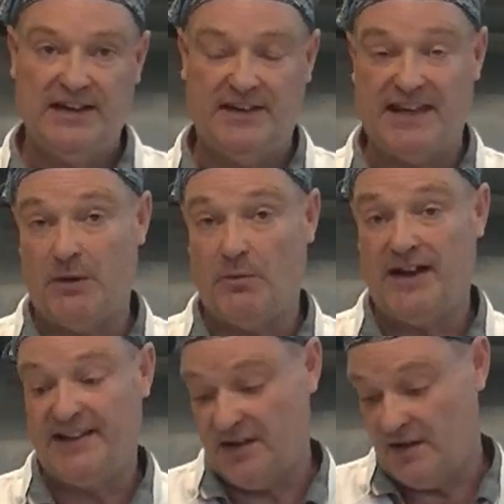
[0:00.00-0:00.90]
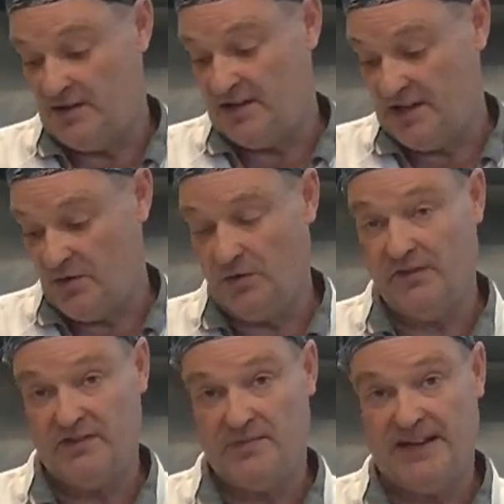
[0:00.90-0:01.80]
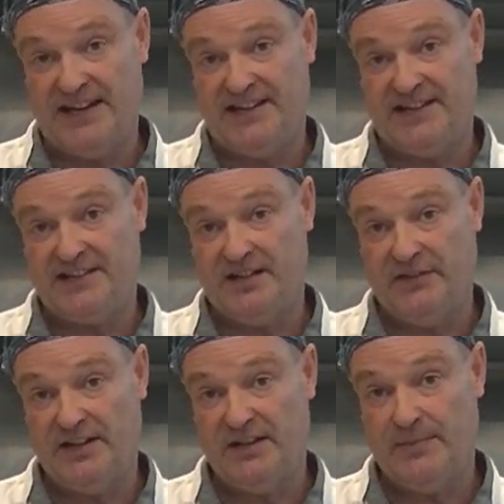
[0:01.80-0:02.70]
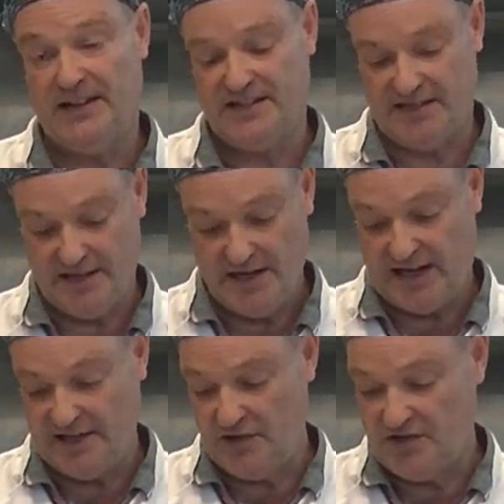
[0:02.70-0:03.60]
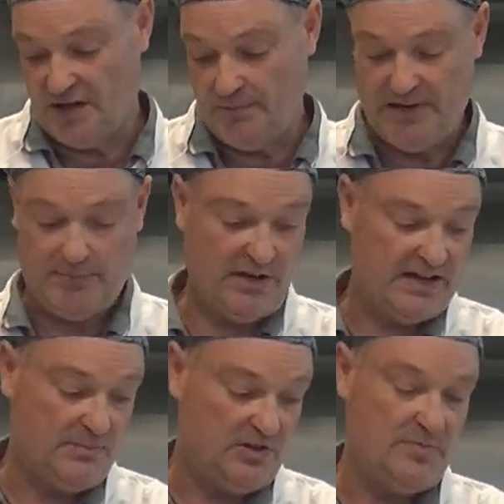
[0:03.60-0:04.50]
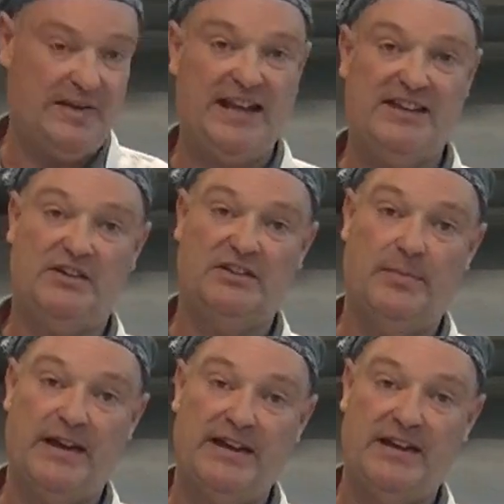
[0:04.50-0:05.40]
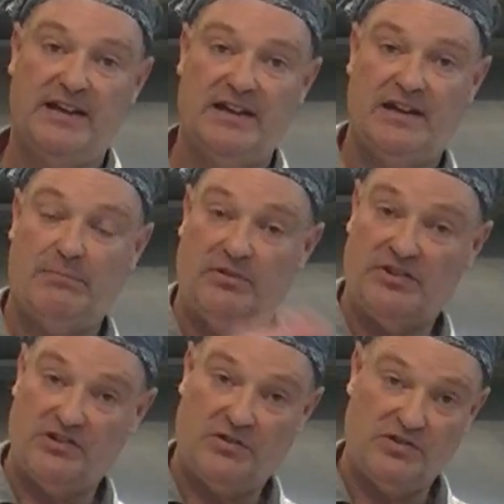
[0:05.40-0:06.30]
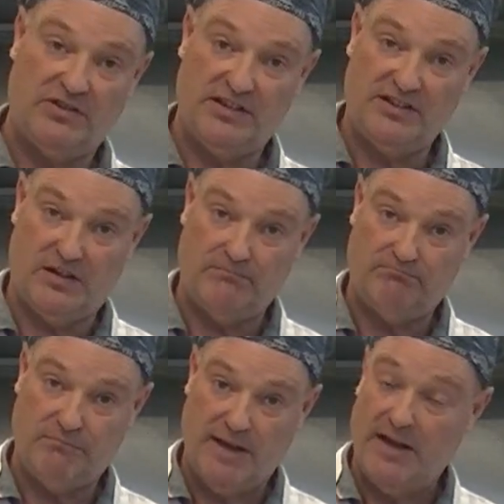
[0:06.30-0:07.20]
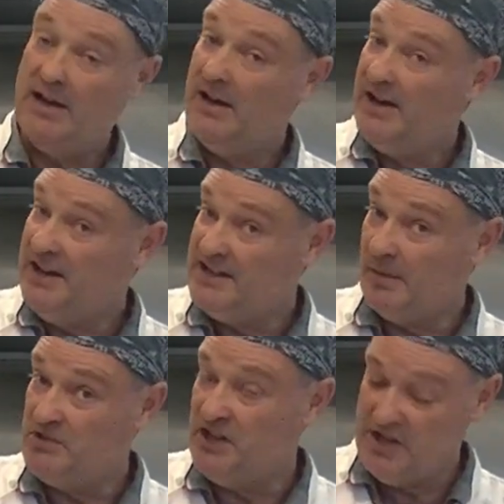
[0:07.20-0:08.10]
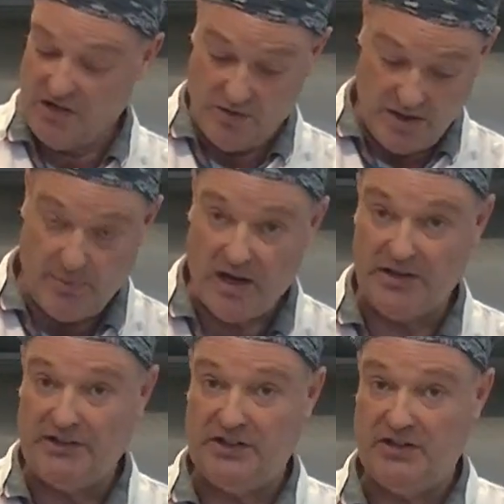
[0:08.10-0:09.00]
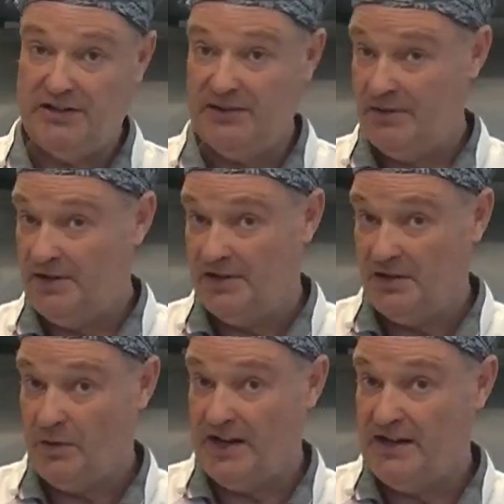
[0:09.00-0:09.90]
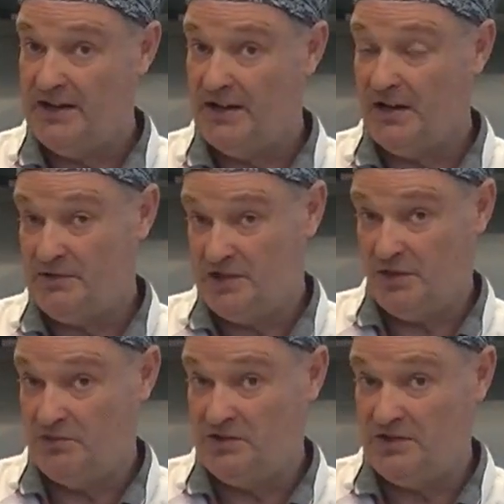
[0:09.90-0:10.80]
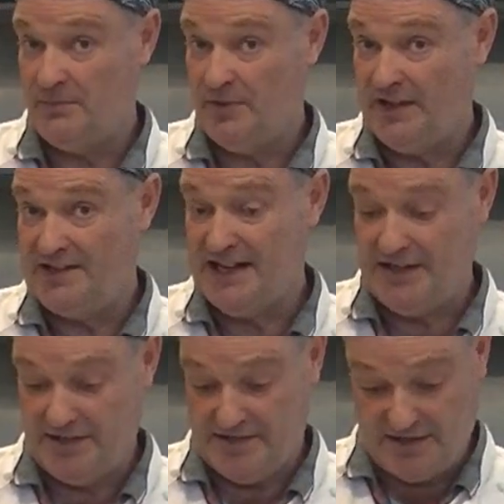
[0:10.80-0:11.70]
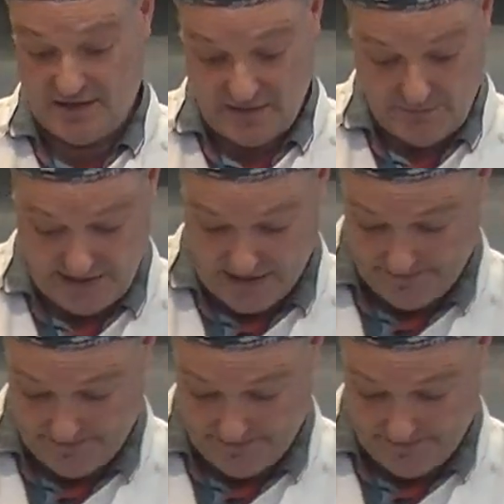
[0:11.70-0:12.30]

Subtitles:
That way that all of the spaghetti gets covered in the pasta. I know some people like to put the spaghetti on the plate, put the sauce on the top. It's up to you, but I'm going to do it the way I was told to do it by an Italian, so here we go.